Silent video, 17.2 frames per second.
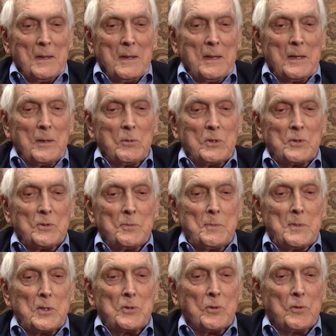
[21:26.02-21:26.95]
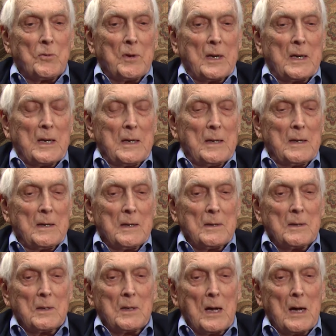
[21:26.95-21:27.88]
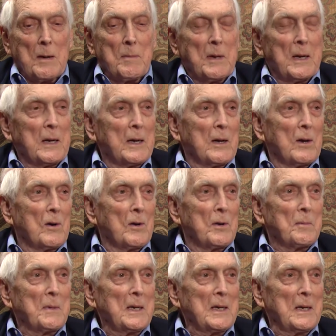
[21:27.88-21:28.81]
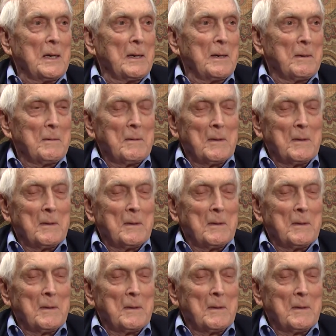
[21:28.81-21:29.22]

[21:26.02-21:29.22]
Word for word: It was Mr. Rickey commenting on me.